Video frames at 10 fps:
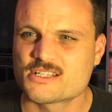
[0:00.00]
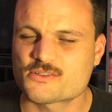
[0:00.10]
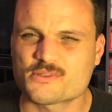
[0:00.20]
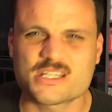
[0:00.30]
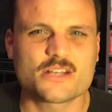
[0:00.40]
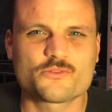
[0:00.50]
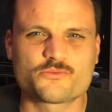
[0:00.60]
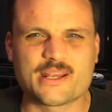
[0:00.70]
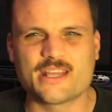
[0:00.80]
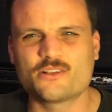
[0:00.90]
So it's like a
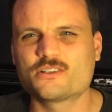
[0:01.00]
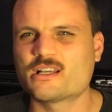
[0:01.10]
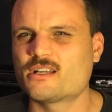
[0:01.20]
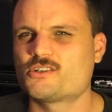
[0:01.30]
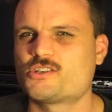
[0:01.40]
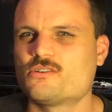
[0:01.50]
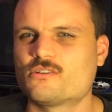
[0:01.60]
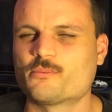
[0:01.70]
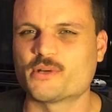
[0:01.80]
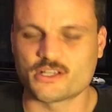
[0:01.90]
rail gun
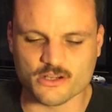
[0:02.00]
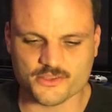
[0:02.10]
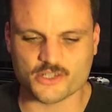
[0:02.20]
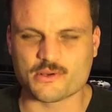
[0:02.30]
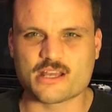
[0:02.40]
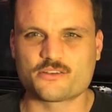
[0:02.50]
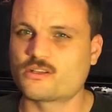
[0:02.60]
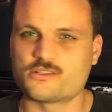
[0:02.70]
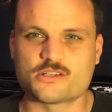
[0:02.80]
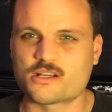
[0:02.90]
shooter, but you're on the ground.
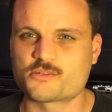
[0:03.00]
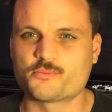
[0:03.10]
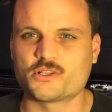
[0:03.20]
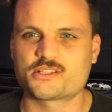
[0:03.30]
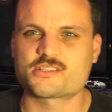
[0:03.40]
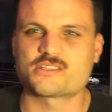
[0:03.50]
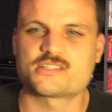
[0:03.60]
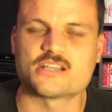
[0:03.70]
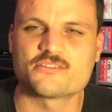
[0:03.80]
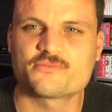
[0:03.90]
You can dodge bullets and
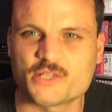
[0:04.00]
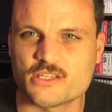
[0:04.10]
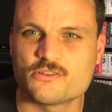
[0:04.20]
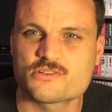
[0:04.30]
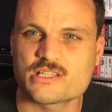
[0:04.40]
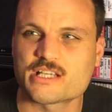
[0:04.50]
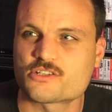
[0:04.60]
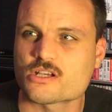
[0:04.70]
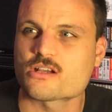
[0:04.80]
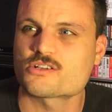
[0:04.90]
stuff, but you use like
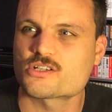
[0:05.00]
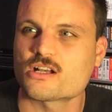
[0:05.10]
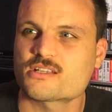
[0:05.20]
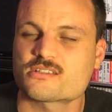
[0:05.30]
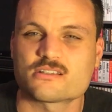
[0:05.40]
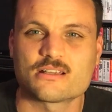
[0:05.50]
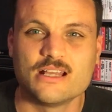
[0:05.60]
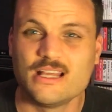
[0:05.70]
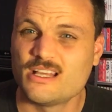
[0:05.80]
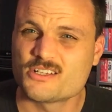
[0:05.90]
charge shots. And
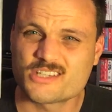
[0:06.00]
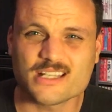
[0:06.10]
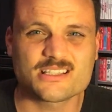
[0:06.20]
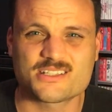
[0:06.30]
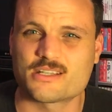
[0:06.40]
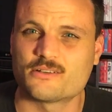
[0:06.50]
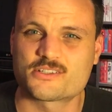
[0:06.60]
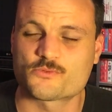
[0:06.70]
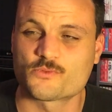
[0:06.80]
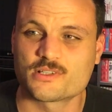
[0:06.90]
check this out;
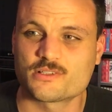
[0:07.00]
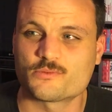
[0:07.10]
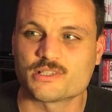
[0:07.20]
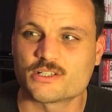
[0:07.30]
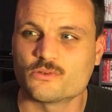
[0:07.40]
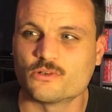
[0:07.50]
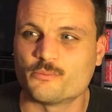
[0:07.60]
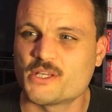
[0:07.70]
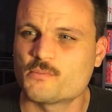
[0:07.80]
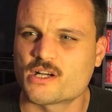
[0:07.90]
it's really, really cool.
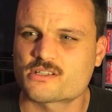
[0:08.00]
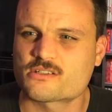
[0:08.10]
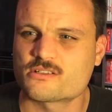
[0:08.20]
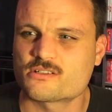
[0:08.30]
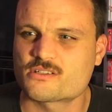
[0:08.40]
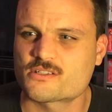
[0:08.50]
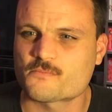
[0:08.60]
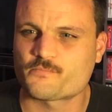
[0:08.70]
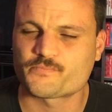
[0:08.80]
Big monsters.